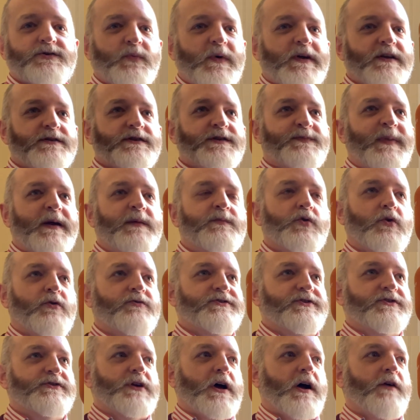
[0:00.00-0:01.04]
we can spend more on
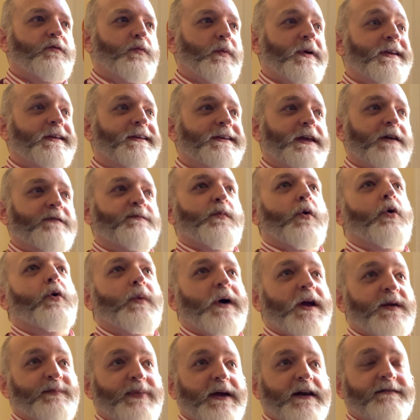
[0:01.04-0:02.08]
stuff, we can give more
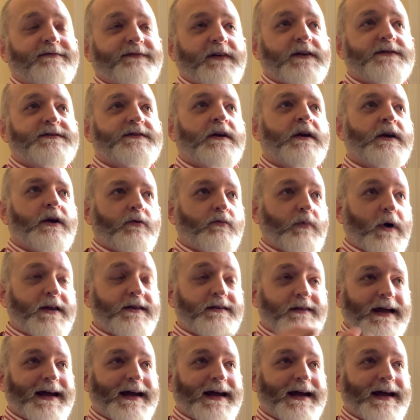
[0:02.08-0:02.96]
away in benefits, right?